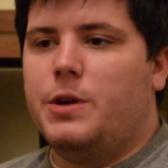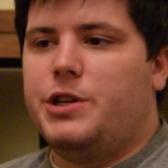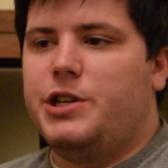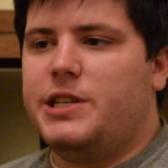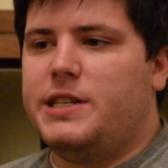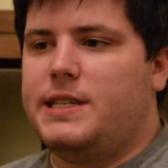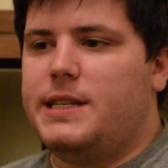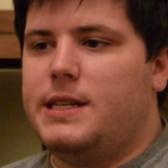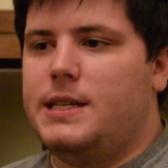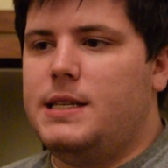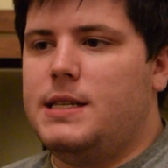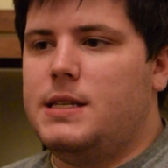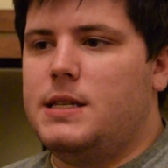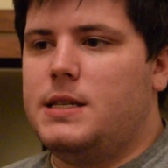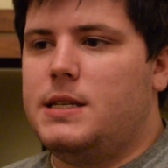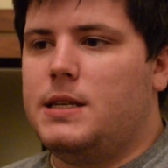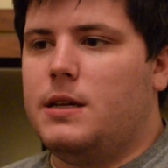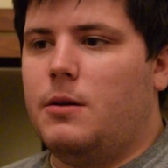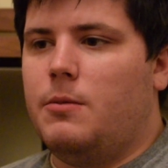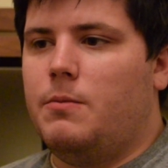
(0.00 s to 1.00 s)
Just in
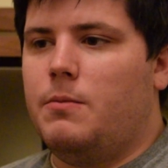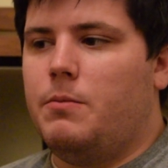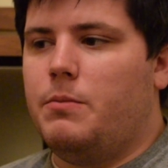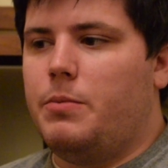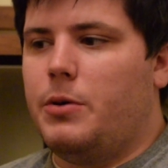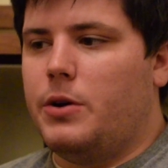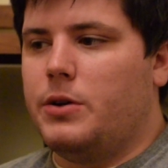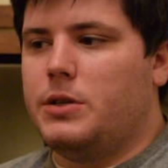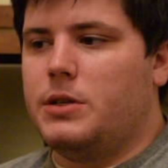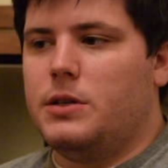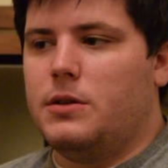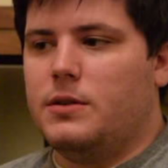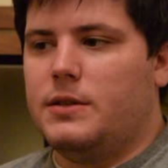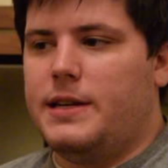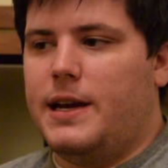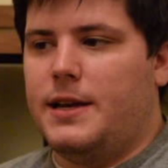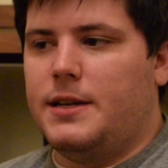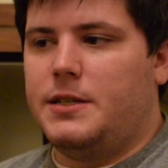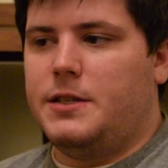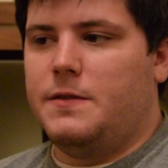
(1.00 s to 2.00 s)
some personal
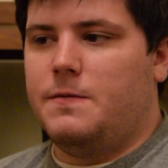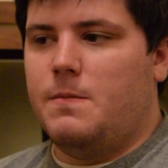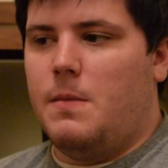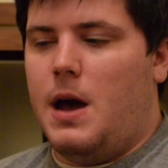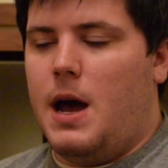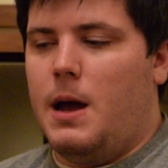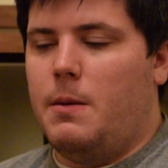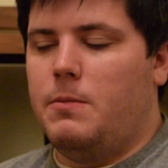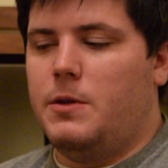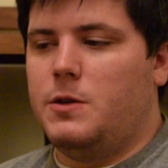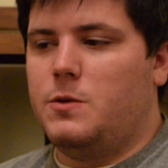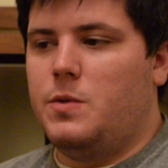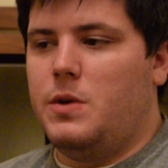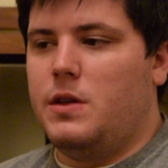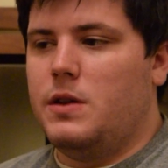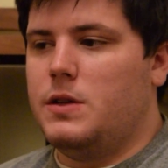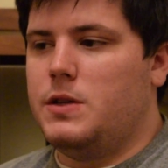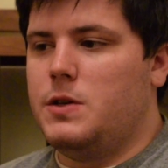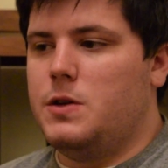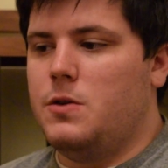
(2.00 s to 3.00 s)
tests of mine
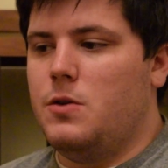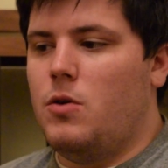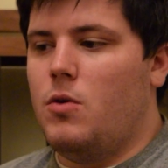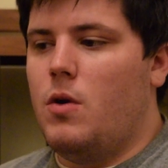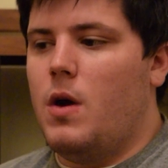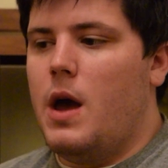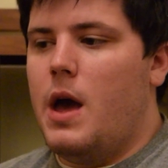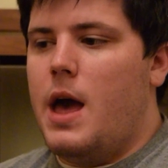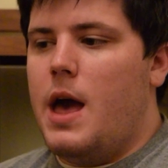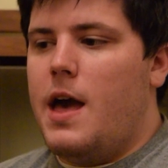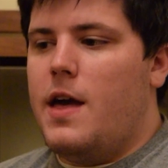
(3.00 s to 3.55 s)
between the two,